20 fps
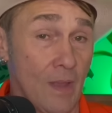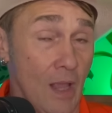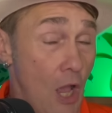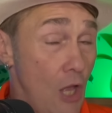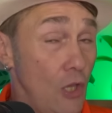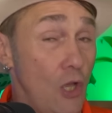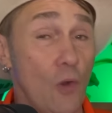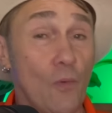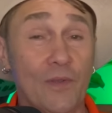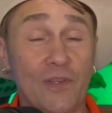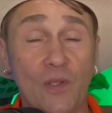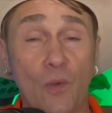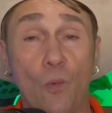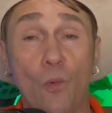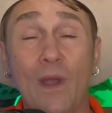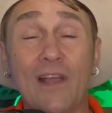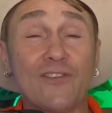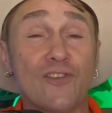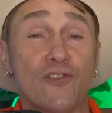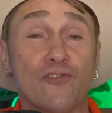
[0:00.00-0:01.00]
along with the
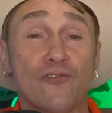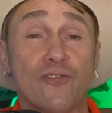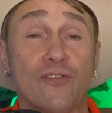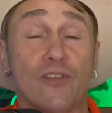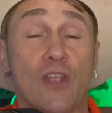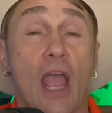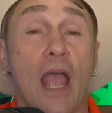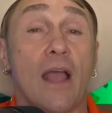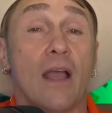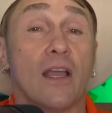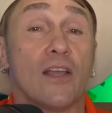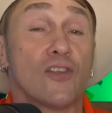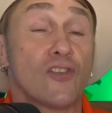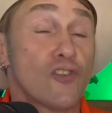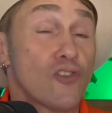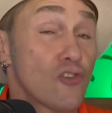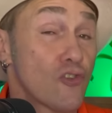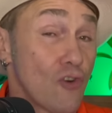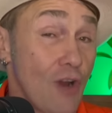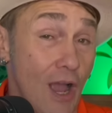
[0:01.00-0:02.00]
Western
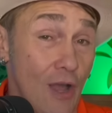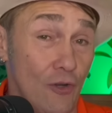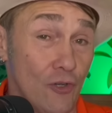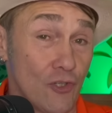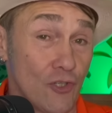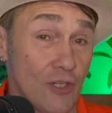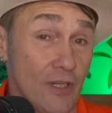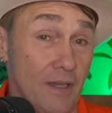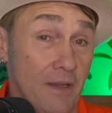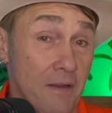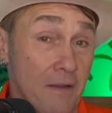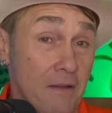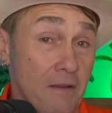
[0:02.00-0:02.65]
astrology,